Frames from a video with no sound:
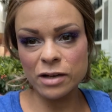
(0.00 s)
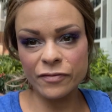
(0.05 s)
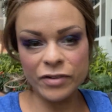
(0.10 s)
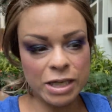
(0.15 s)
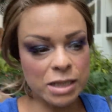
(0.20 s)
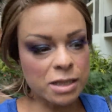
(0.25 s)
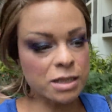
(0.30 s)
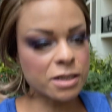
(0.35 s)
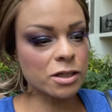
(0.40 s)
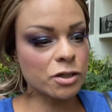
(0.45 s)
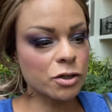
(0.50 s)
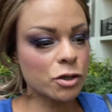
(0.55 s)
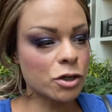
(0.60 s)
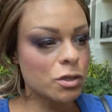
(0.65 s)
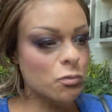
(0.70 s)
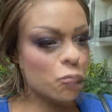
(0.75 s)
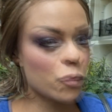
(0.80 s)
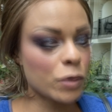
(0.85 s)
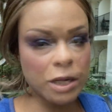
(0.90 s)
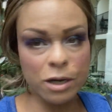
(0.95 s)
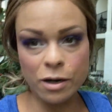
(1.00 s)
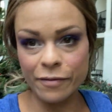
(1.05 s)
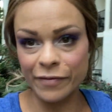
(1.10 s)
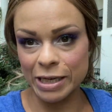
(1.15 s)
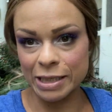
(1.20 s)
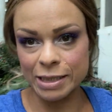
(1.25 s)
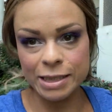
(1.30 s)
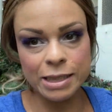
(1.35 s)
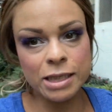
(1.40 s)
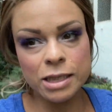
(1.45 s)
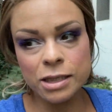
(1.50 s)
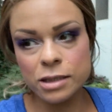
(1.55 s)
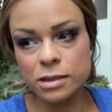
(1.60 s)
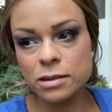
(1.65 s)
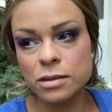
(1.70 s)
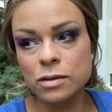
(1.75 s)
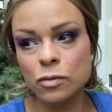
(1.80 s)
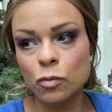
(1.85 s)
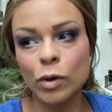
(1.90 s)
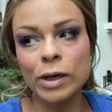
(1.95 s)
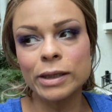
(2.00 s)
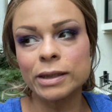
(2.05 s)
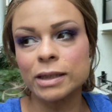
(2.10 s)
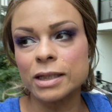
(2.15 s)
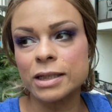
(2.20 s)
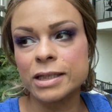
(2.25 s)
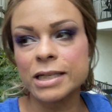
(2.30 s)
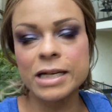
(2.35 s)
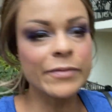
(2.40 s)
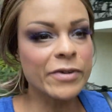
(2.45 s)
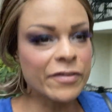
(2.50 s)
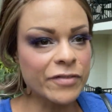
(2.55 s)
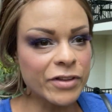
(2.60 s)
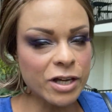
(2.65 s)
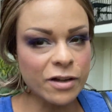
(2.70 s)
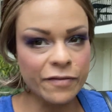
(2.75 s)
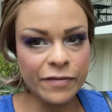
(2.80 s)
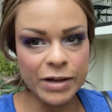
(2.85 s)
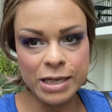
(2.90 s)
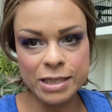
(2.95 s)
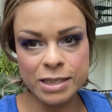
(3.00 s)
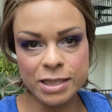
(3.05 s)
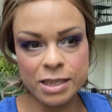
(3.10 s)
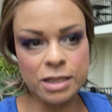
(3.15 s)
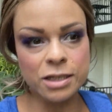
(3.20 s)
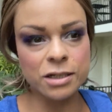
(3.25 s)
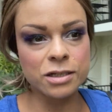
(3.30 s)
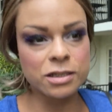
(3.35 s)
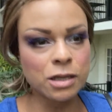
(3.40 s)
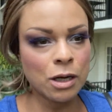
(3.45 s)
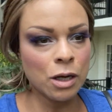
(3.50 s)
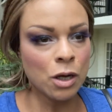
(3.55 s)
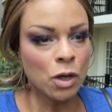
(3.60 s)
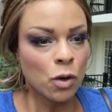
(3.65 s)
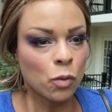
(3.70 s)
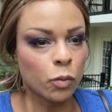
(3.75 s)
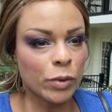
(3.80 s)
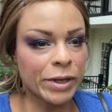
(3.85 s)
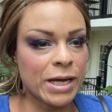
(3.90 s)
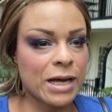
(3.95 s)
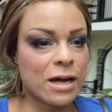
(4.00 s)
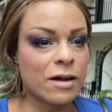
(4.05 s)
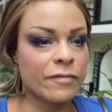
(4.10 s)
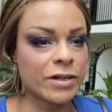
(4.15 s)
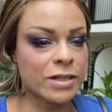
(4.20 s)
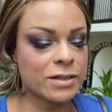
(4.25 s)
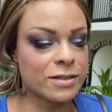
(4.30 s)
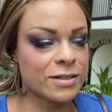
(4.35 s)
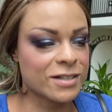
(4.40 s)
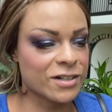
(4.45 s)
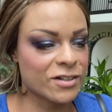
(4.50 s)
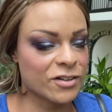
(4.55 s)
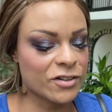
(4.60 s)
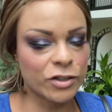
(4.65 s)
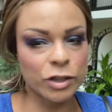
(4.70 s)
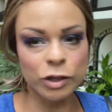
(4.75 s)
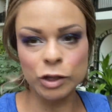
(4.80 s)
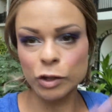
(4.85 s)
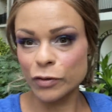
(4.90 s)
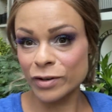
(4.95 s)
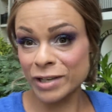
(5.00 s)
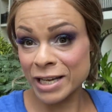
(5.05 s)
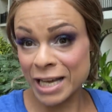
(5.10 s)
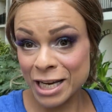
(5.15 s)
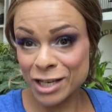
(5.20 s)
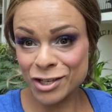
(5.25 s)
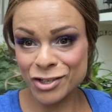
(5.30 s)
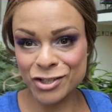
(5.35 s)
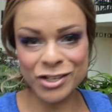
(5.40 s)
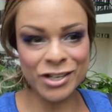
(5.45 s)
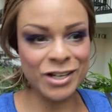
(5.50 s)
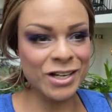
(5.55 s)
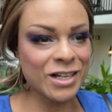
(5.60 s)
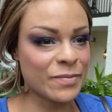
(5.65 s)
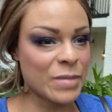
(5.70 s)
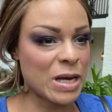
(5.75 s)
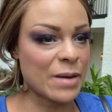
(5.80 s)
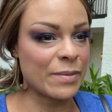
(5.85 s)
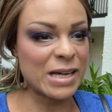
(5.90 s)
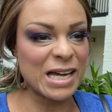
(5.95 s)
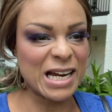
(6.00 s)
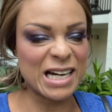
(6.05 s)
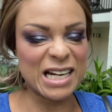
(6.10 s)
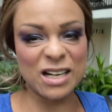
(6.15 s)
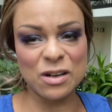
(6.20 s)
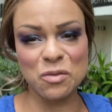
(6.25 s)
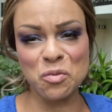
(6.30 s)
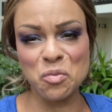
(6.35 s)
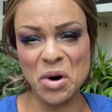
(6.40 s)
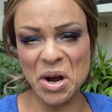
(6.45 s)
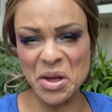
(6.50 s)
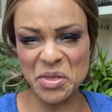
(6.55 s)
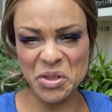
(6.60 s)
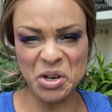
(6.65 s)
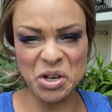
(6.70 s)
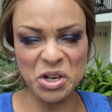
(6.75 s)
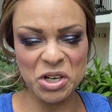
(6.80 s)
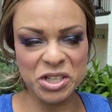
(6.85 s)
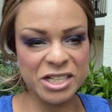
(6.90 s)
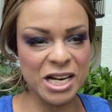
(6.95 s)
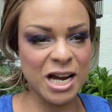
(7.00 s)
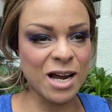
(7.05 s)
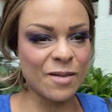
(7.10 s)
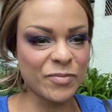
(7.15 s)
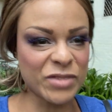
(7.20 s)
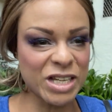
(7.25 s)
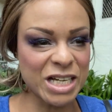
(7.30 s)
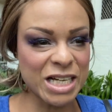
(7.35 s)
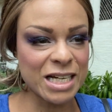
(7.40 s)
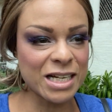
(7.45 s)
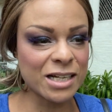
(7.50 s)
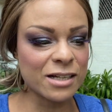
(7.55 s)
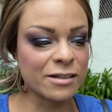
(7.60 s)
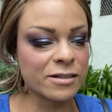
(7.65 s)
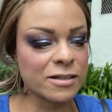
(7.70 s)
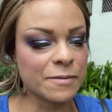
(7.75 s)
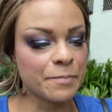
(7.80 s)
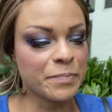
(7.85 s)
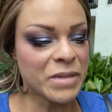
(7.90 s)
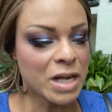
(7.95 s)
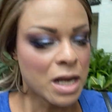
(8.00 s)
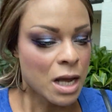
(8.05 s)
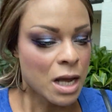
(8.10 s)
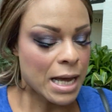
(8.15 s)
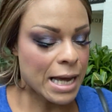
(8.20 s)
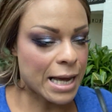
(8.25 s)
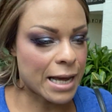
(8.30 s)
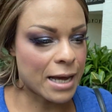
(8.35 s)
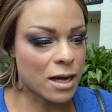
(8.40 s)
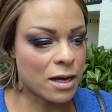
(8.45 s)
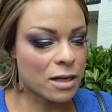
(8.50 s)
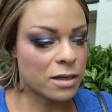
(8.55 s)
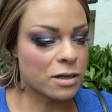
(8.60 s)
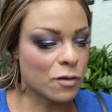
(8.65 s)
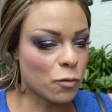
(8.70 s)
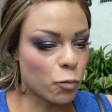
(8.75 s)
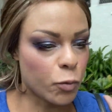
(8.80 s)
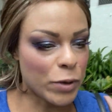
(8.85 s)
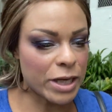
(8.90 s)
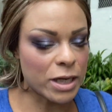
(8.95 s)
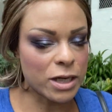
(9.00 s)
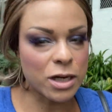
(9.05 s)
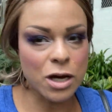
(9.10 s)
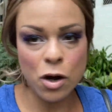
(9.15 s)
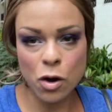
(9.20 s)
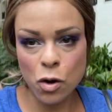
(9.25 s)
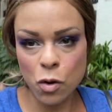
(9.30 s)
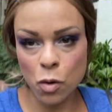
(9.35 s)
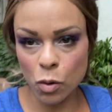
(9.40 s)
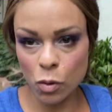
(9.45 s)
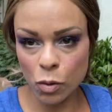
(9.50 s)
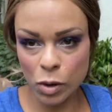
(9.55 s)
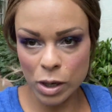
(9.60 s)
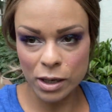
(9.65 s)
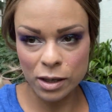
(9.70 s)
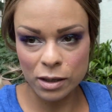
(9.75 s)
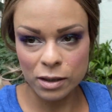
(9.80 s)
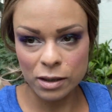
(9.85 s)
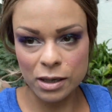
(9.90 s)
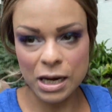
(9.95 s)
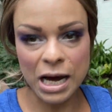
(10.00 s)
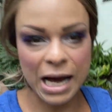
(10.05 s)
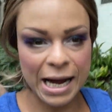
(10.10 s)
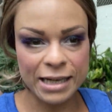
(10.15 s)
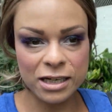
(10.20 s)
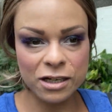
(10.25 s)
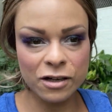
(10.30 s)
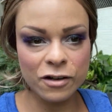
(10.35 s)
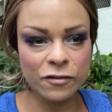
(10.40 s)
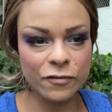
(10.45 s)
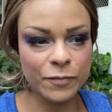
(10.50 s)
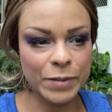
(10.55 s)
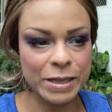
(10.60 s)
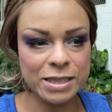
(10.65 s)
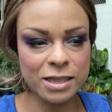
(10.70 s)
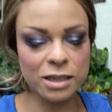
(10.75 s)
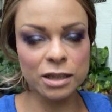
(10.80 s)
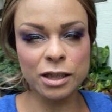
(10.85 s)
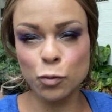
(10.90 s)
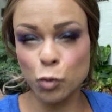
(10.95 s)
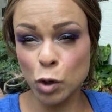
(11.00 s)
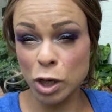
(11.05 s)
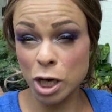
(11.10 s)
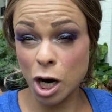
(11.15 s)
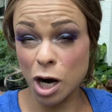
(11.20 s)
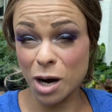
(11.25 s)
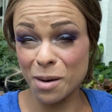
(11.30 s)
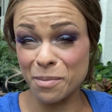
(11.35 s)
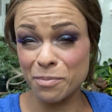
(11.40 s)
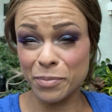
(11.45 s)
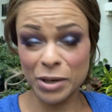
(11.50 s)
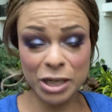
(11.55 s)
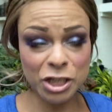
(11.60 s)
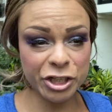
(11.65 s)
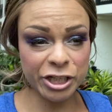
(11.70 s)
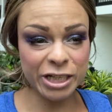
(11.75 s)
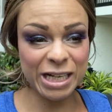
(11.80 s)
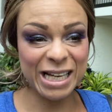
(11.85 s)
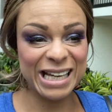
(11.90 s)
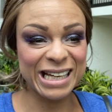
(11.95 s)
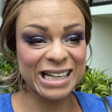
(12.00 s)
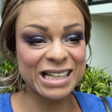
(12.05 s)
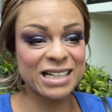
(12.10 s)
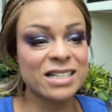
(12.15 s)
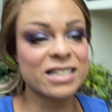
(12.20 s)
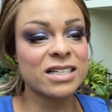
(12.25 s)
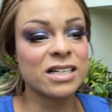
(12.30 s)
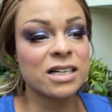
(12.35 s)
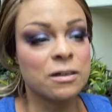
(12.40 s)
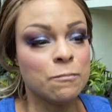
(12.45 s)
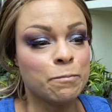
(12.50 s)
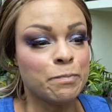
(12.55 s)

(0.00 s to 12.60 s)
have considered what our event is, what the theme of the event is. We have considered the location, maybe any weather type things, and we know kind of basically what our budget is.